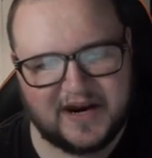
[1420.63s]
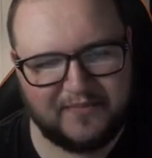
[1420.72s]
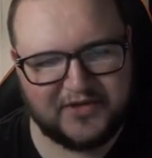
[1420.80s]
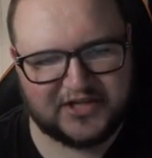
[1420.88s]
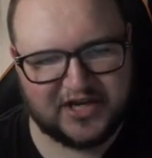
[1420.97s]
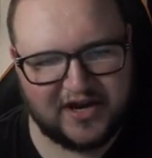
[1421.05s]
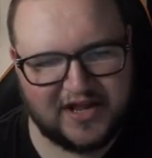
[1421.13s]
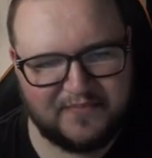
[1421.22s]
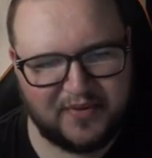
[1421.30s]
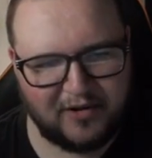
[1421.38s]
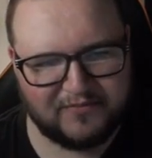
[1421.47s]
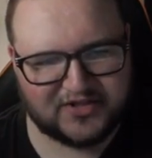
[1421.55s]
up the dirty
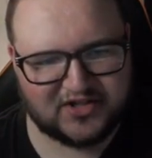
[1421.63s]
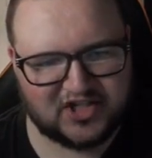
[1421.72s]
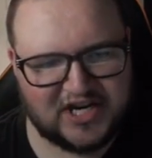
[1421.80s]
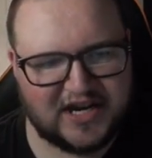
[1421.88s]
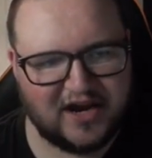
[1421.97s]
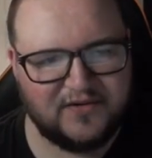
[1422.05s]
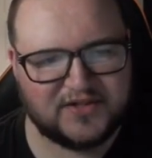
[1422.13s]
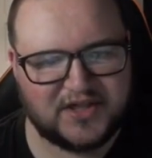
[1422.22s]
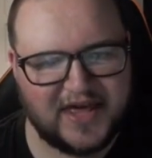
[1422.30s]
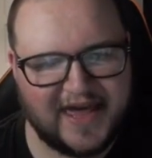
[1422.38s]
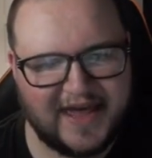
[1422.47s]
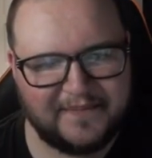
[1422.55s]
bombs, so she goes
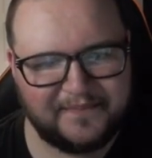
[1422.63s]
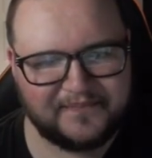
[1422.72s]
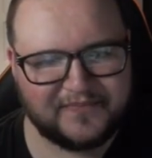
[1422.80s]
there.